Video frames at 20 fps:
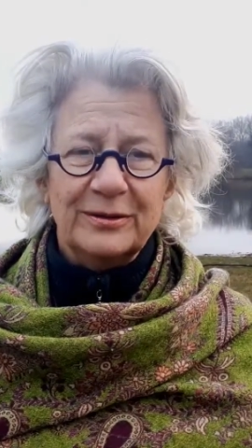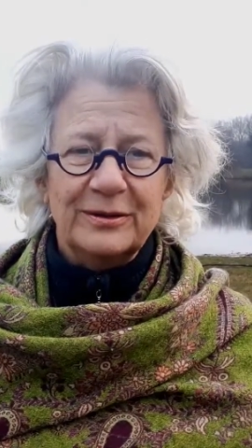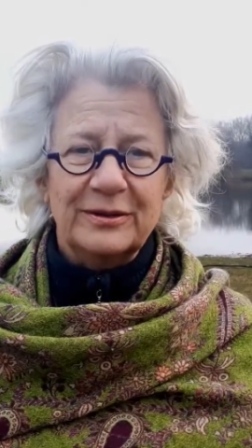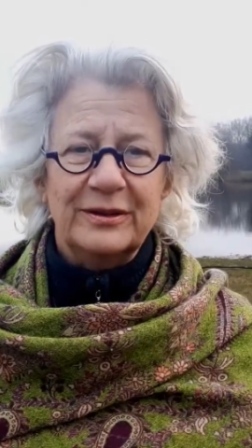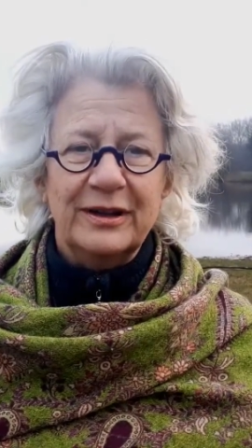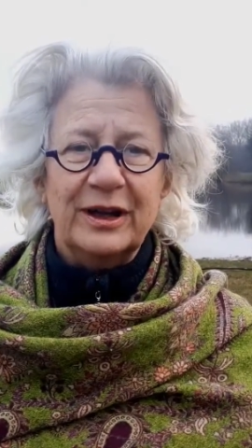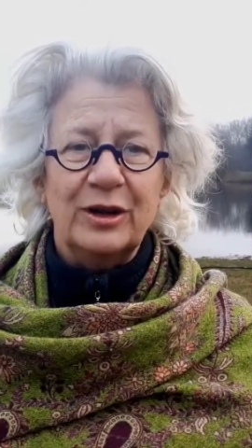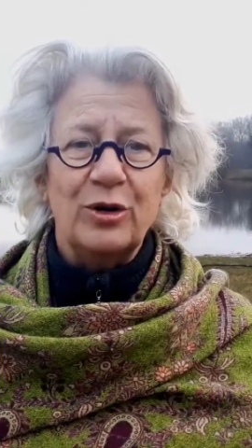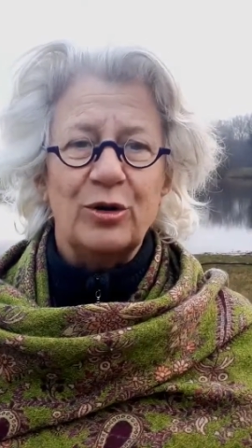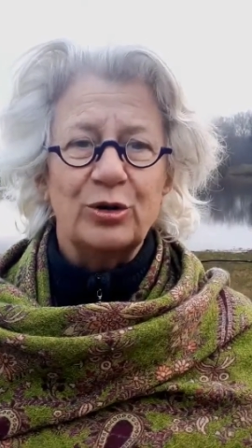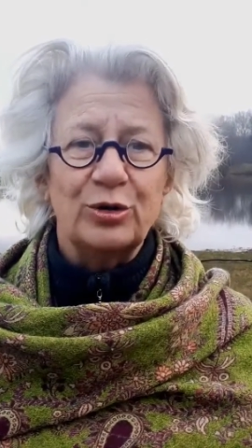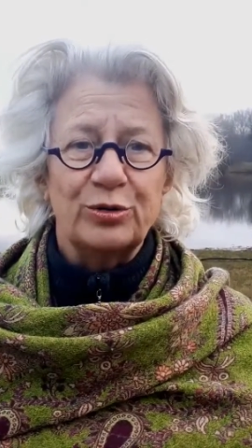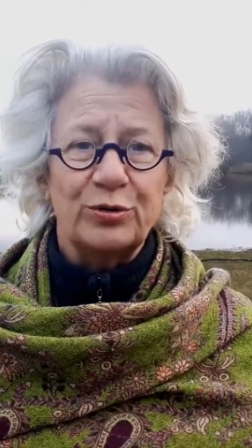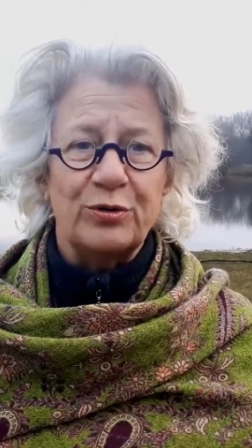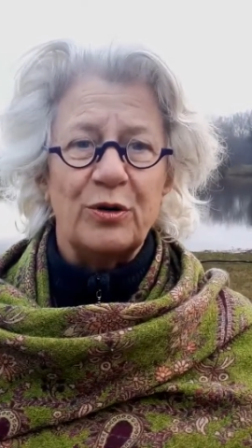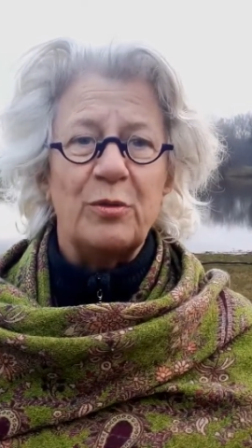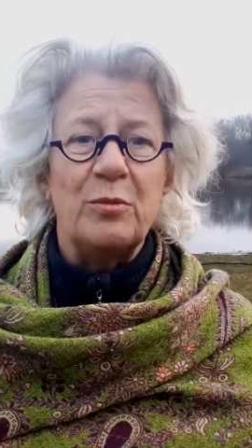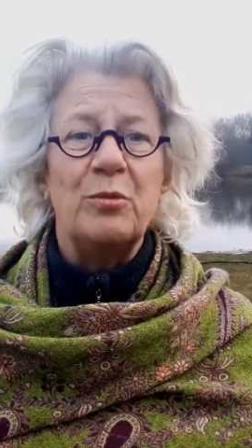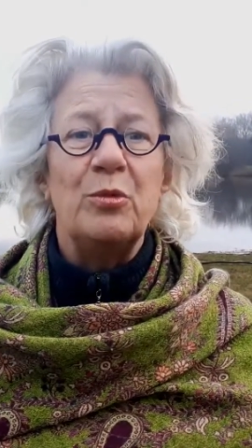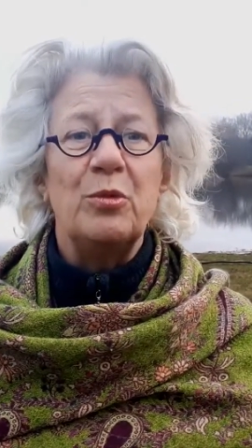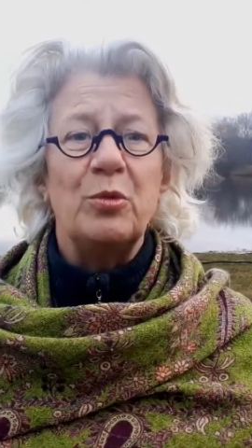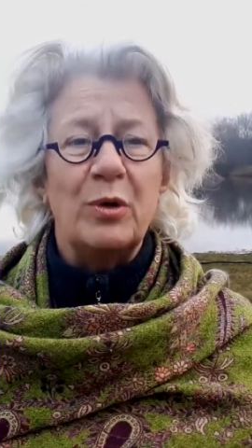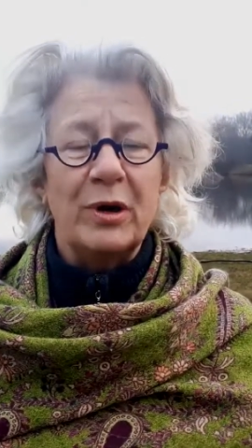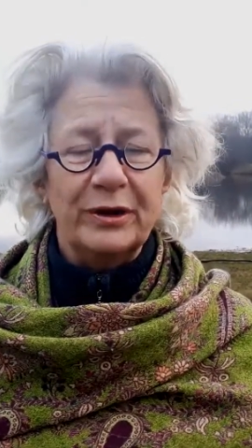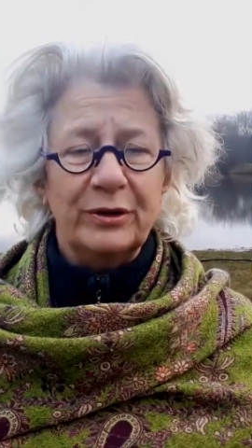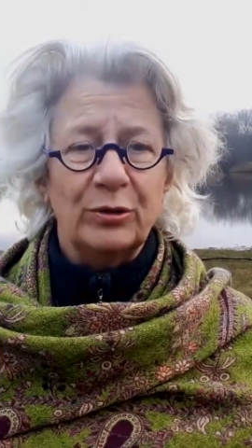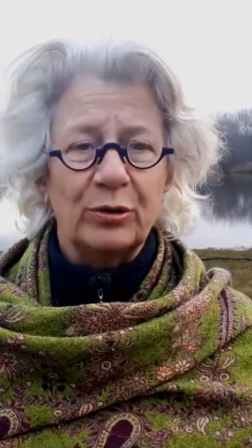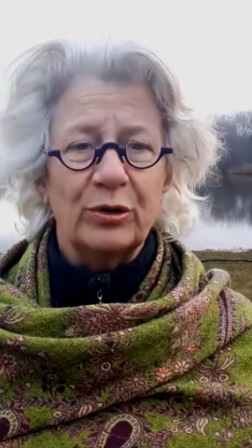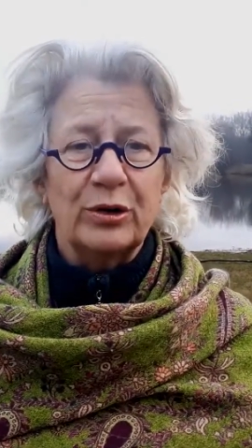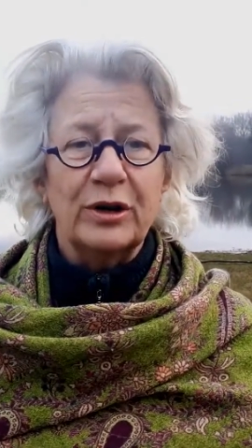that goes from one
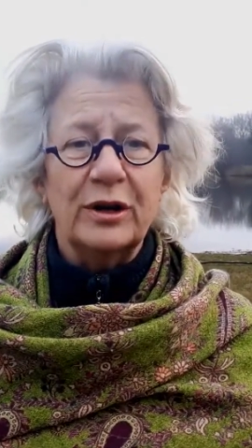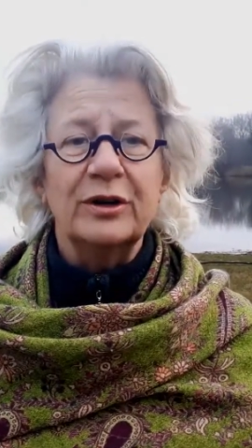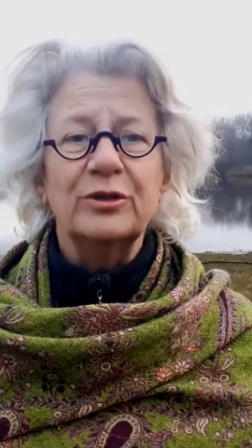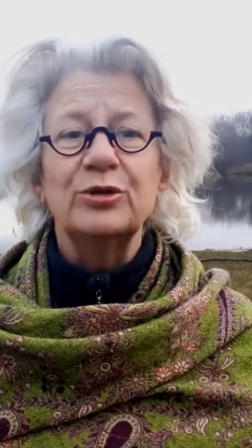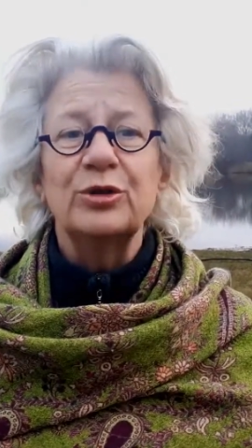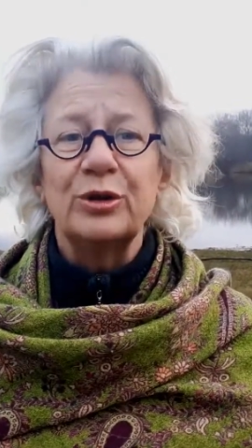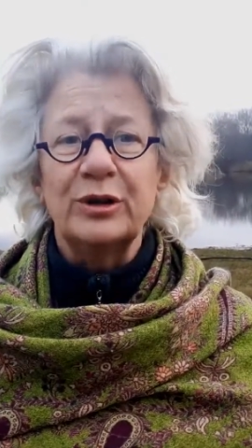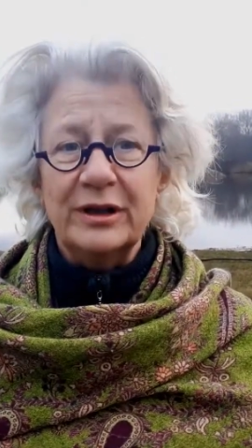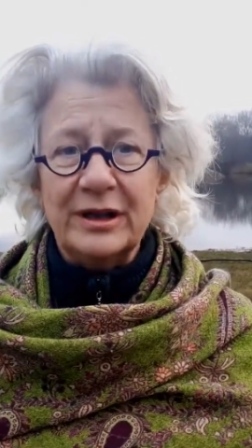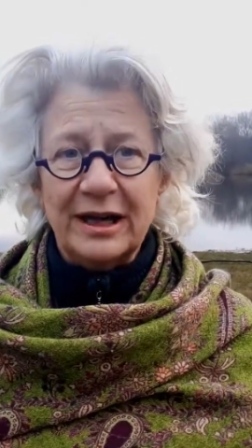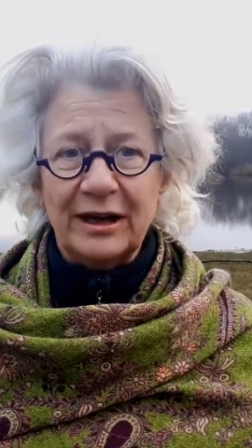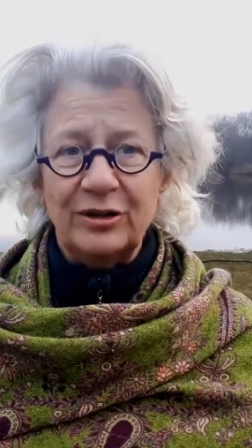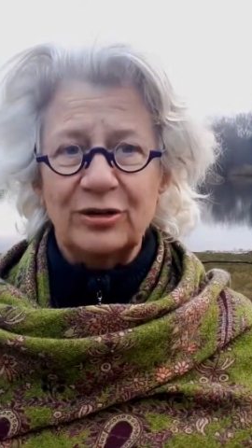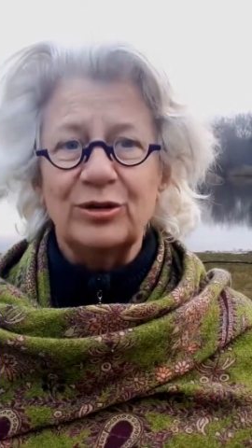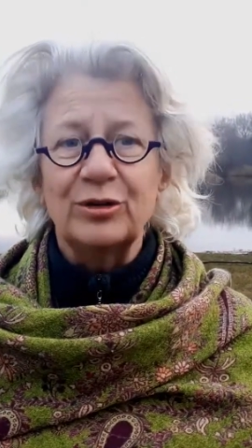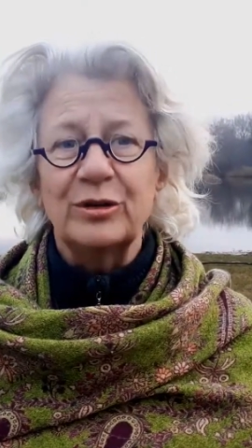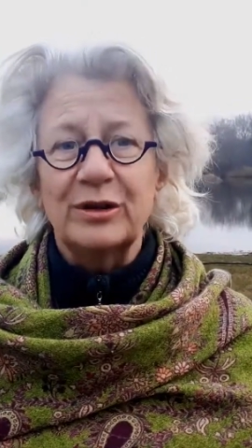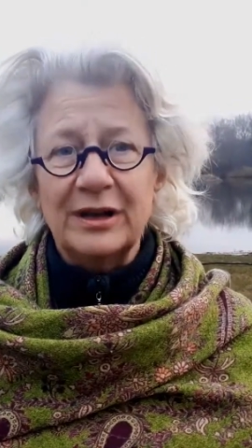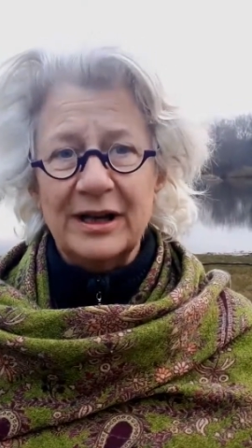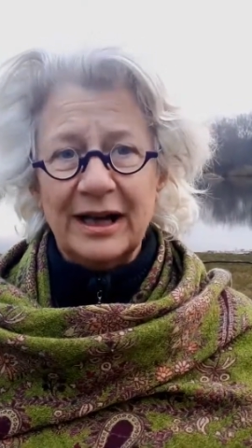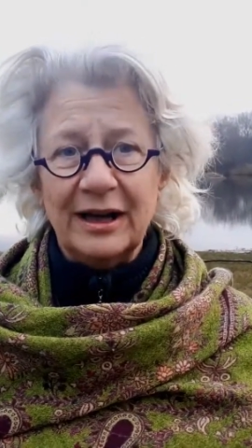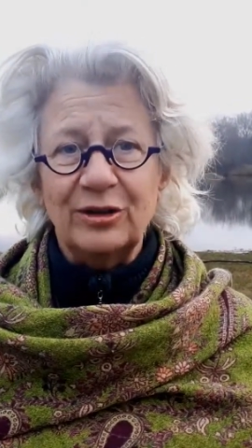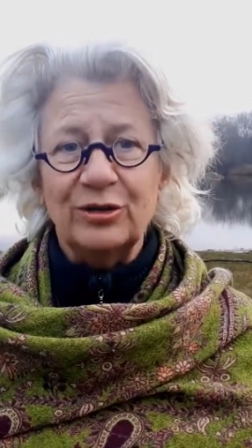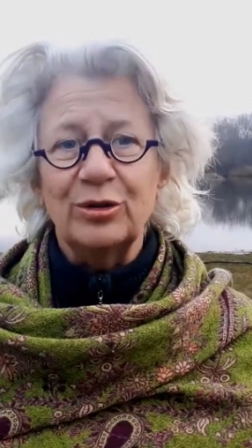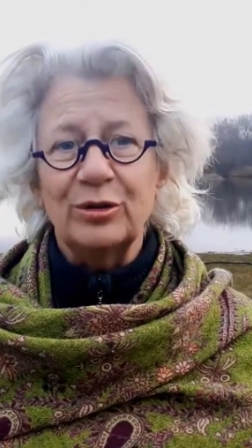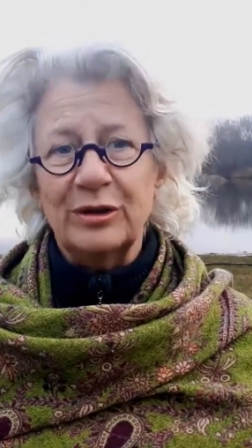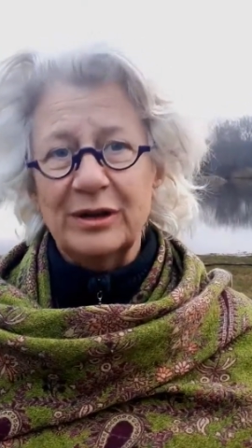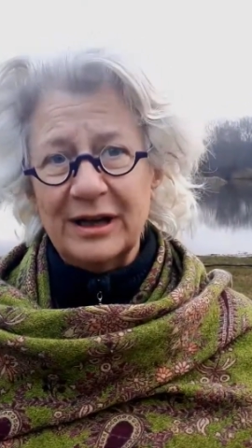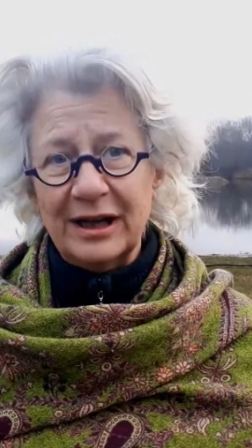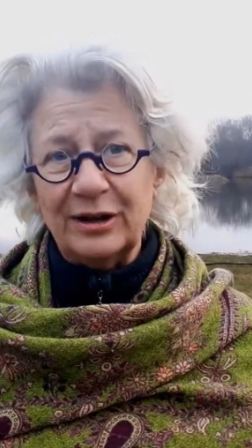organ to the next, to the next,
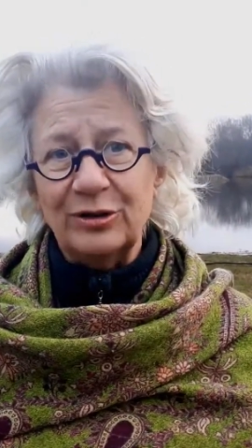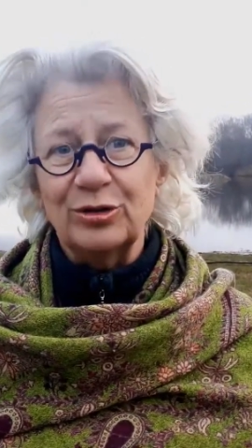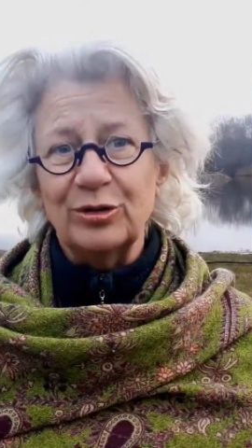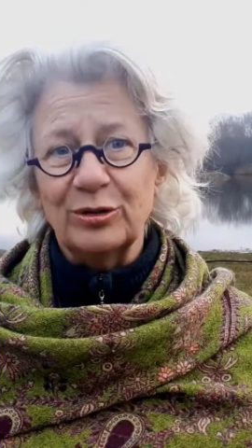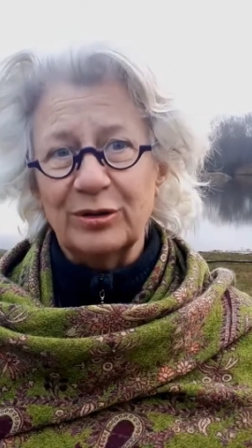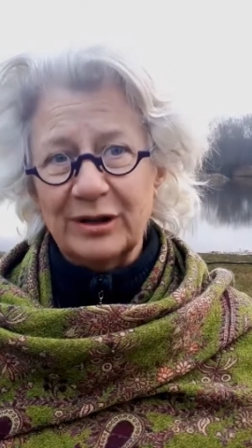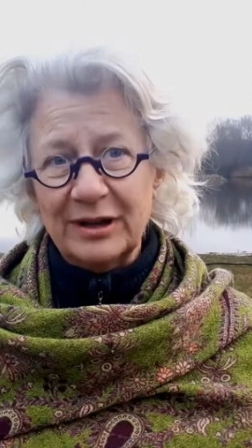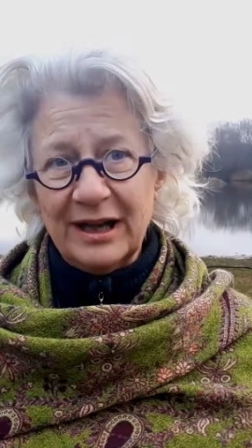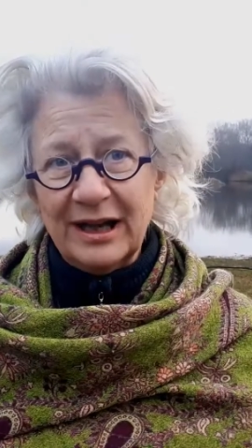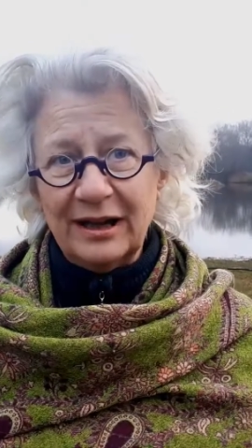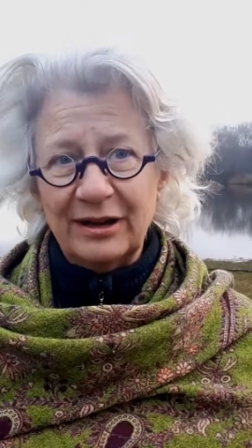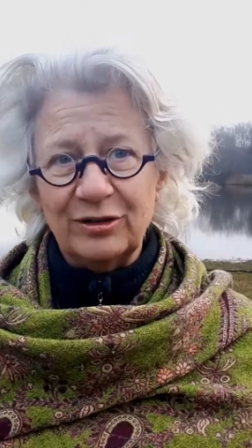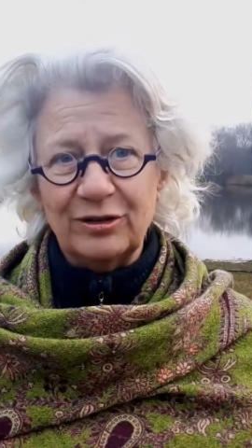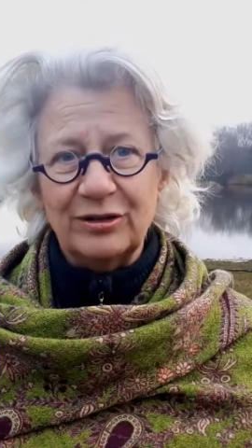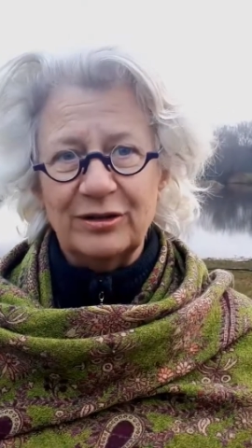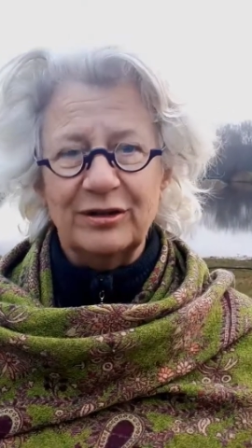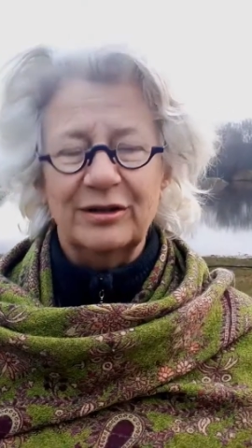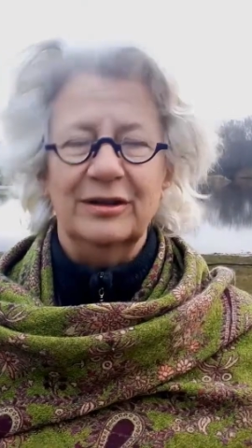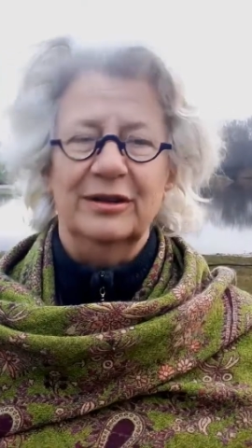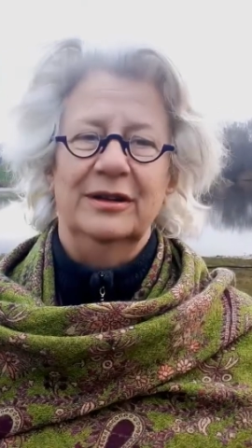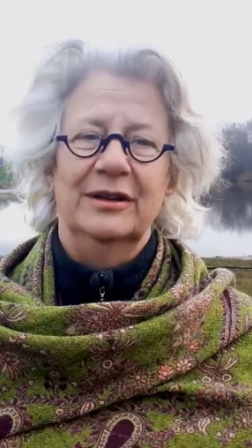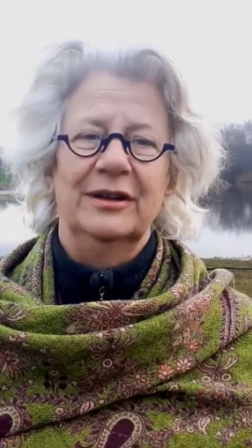to the next, to the next,